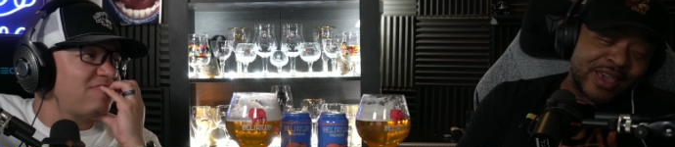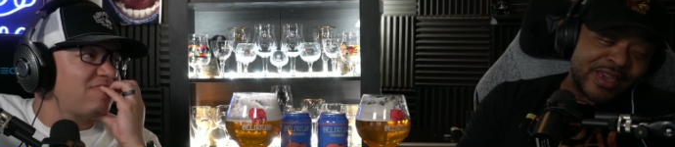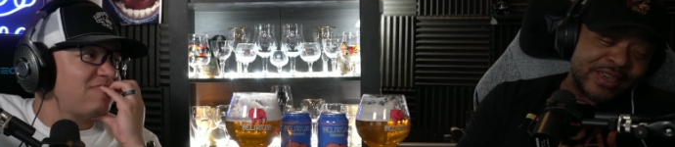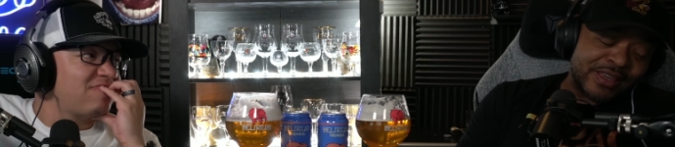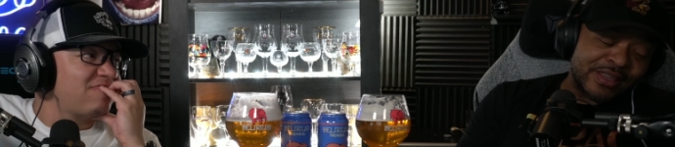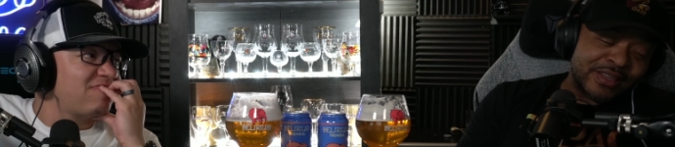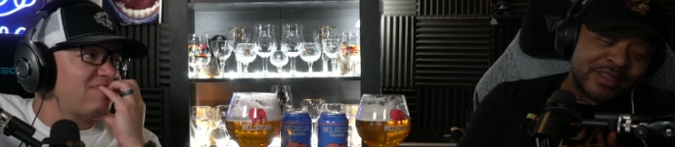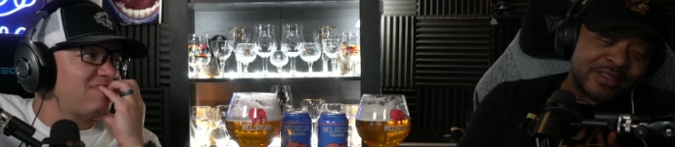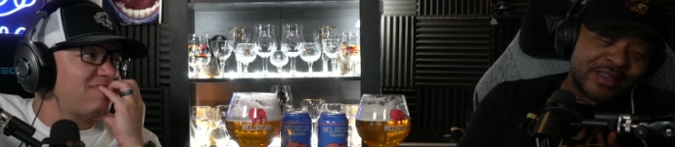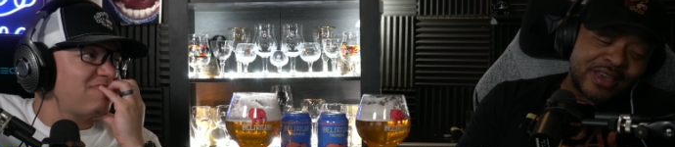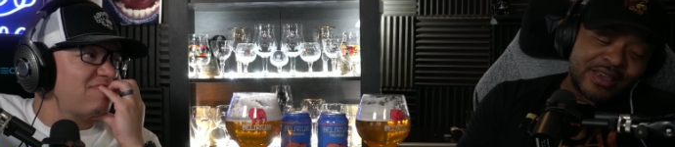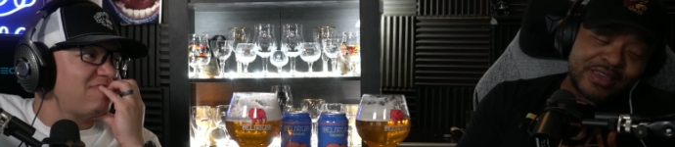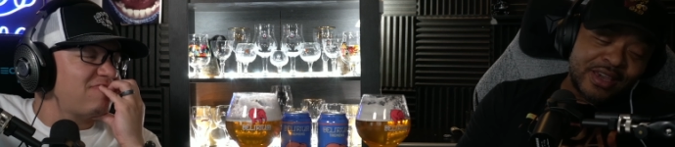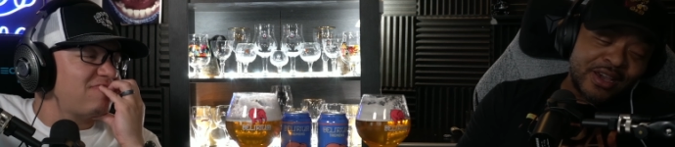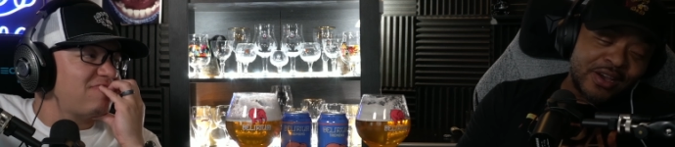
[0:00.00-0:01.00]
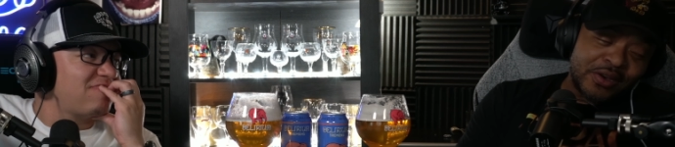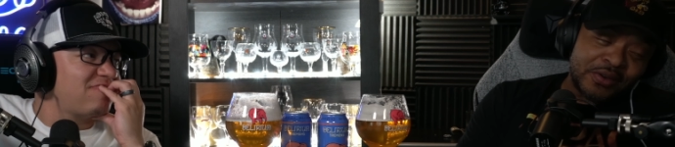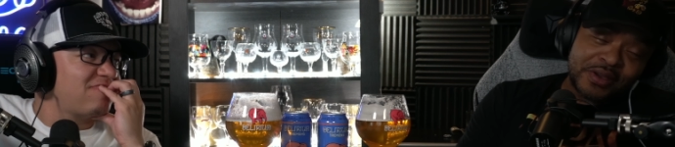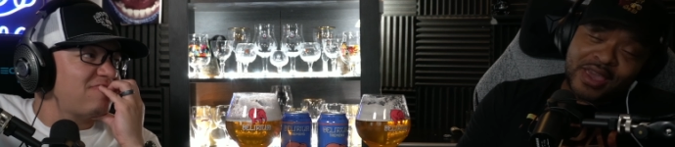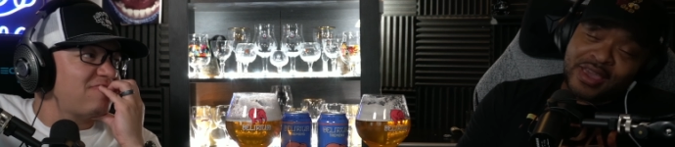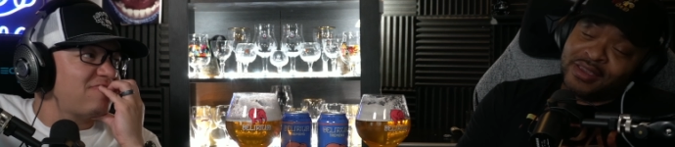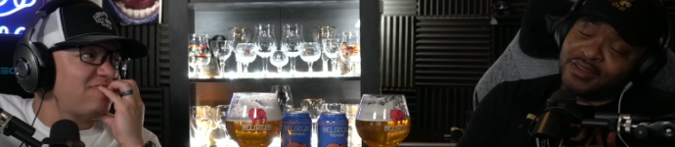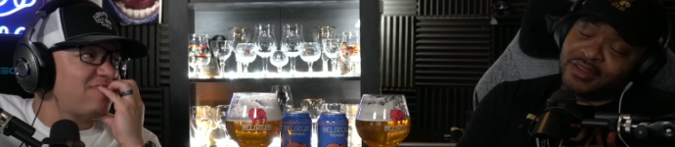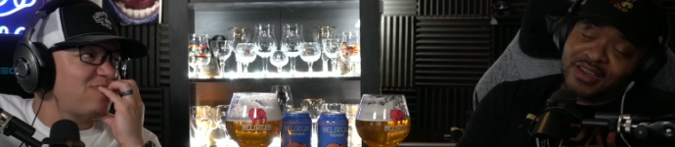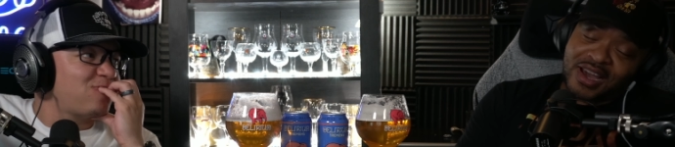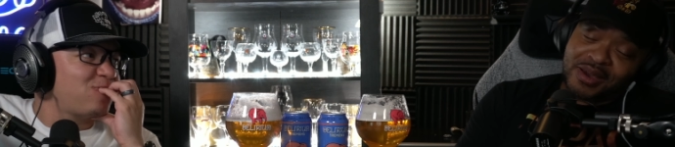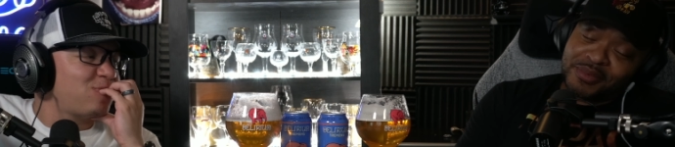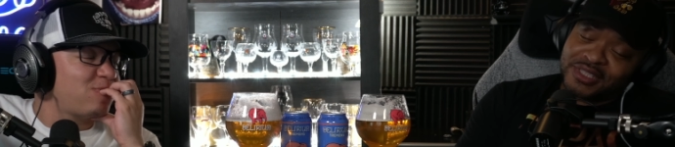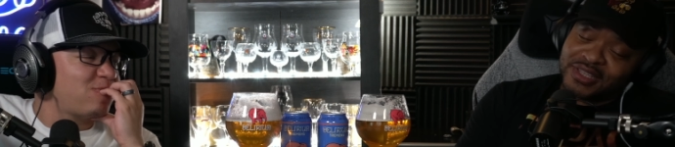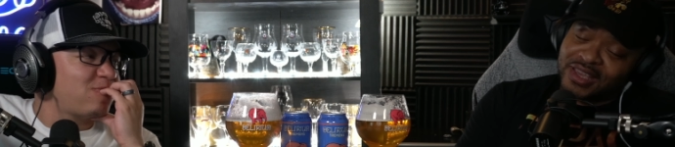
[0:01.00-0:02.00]
Speaker 1: a a y'all, a in the
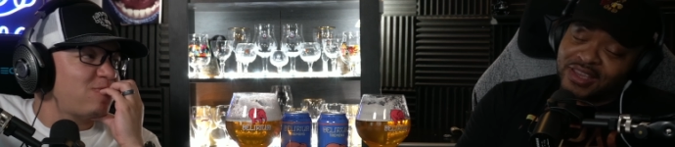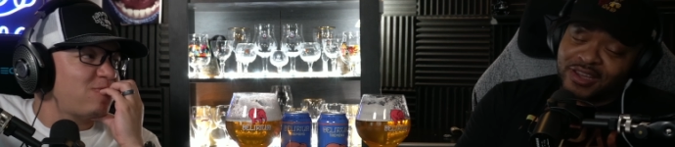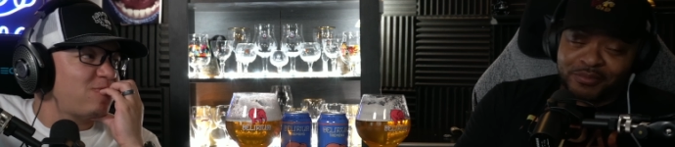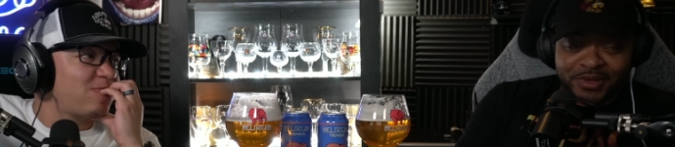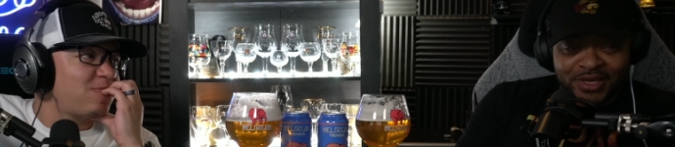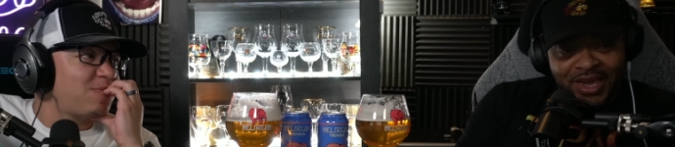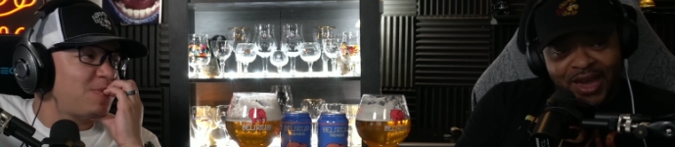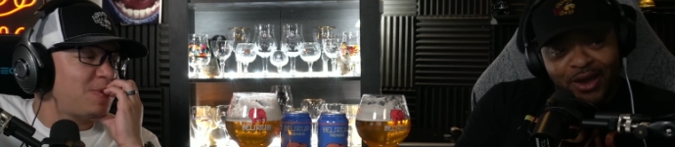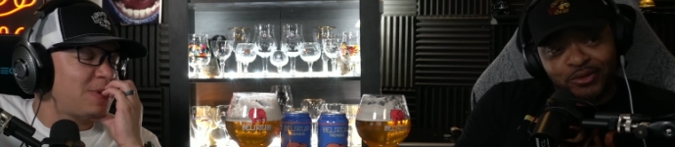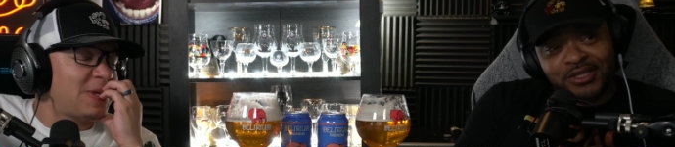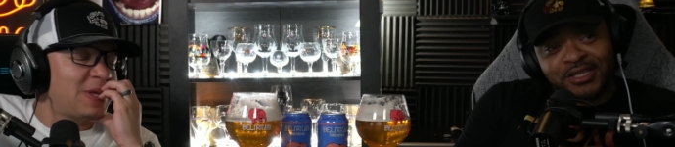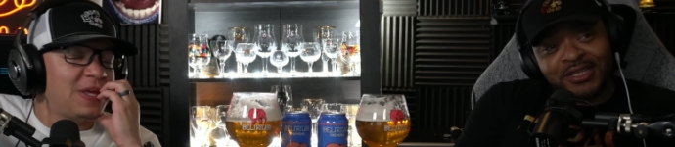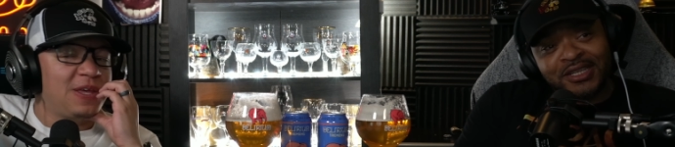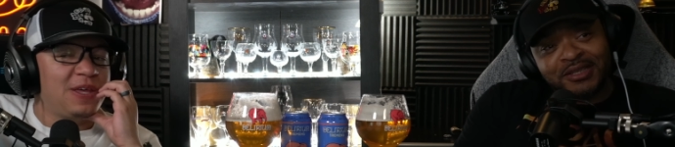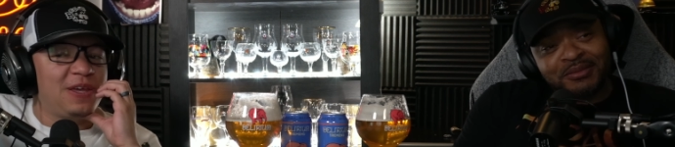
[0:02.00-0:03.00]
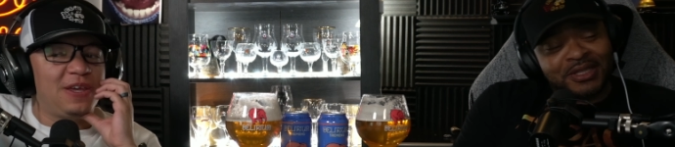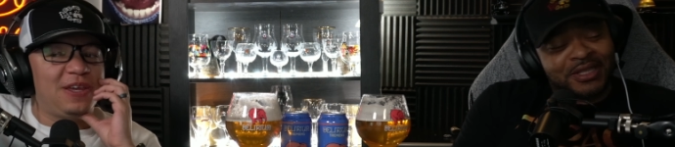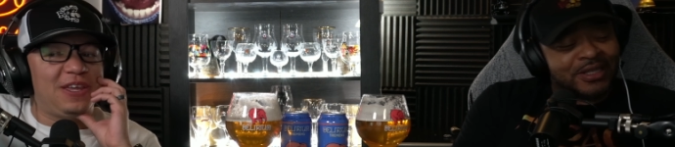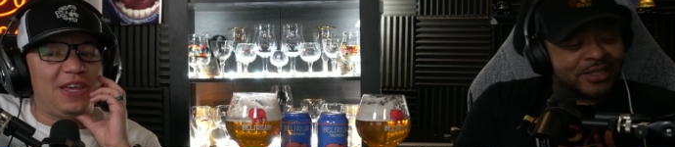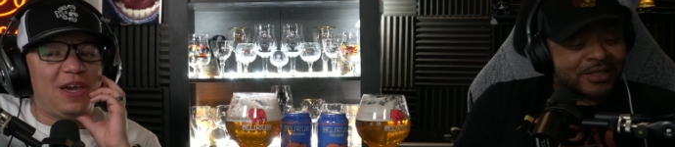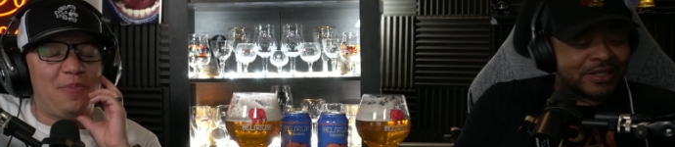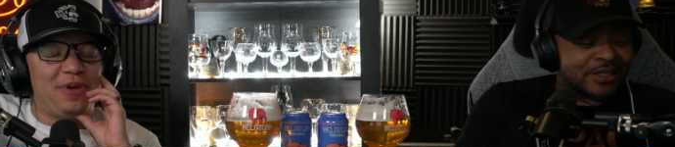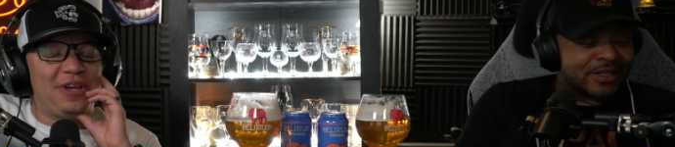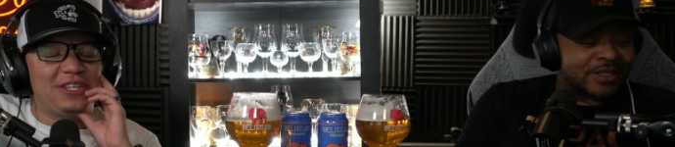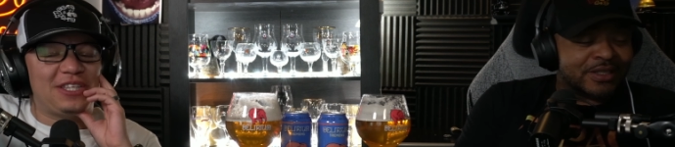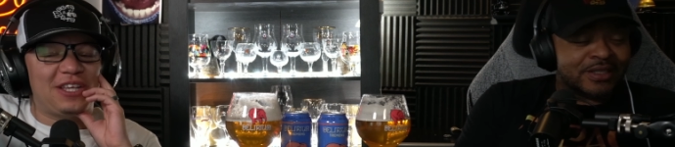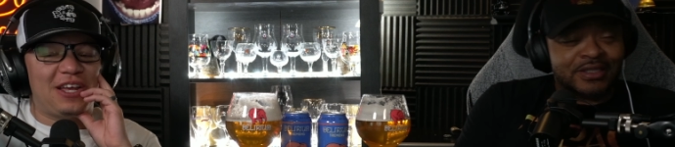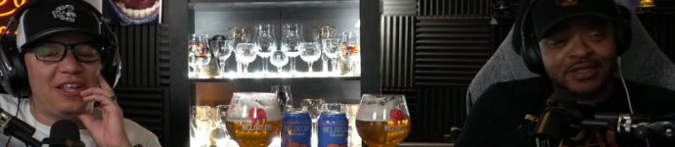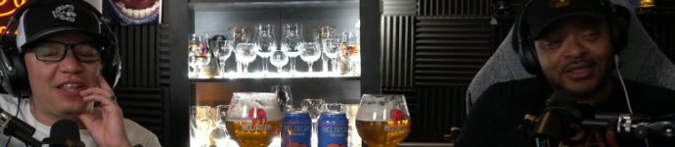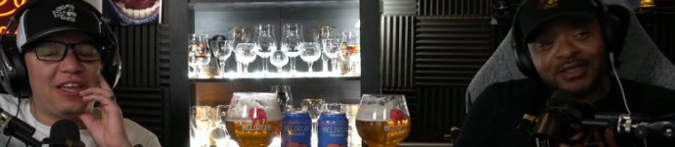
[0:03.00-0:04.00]
comments, a help me out because
Speaker 2: yeah,
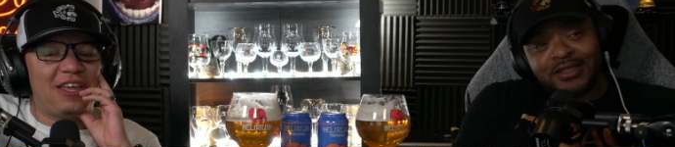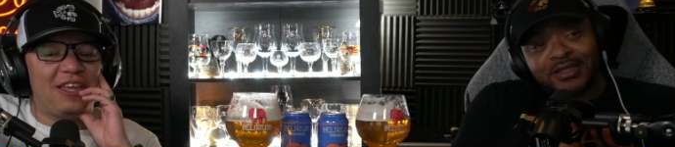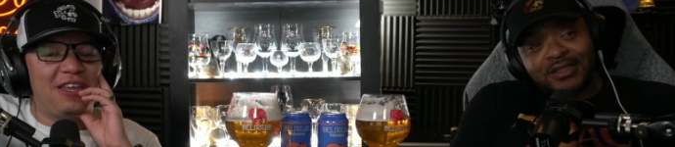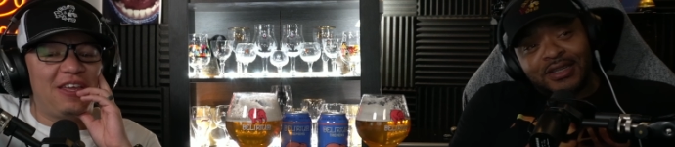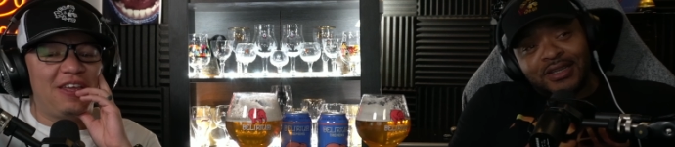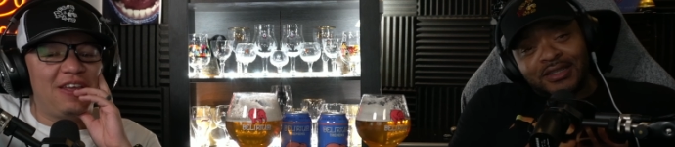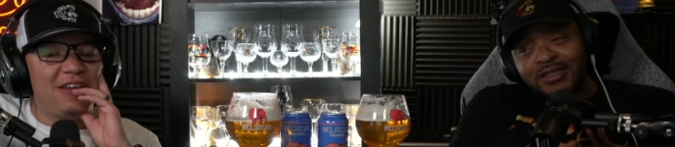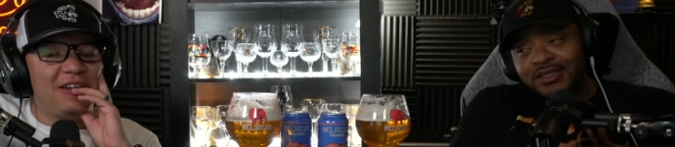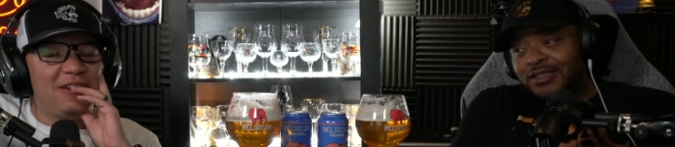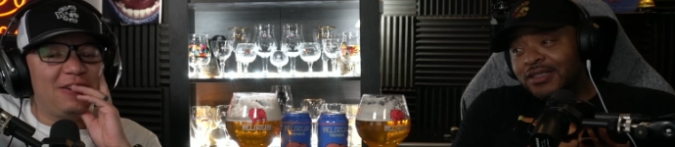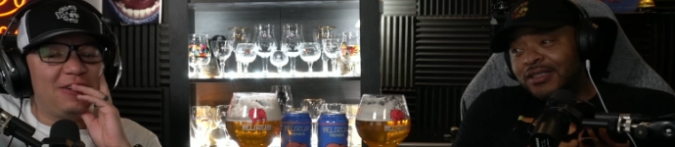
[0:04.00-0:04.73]
because like uh,